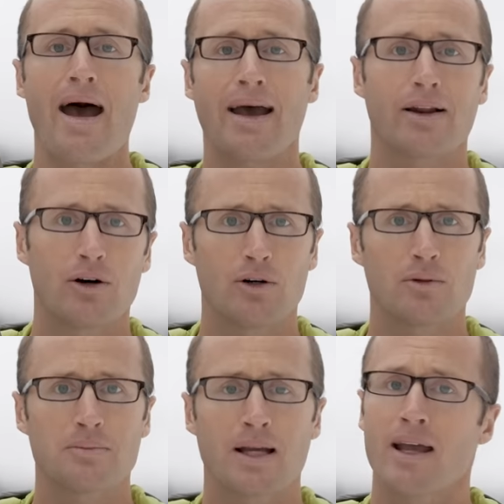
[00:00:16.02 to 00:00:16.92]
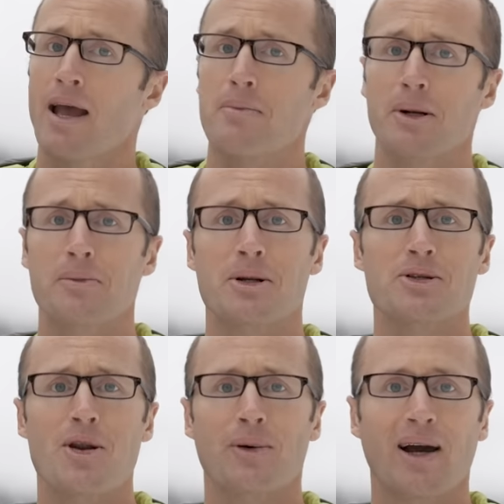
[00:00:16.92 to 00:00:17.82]
at home at pretty
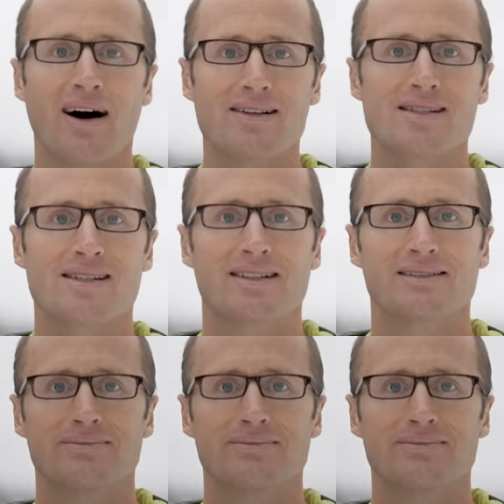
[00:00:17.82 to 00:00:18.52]
much no cost.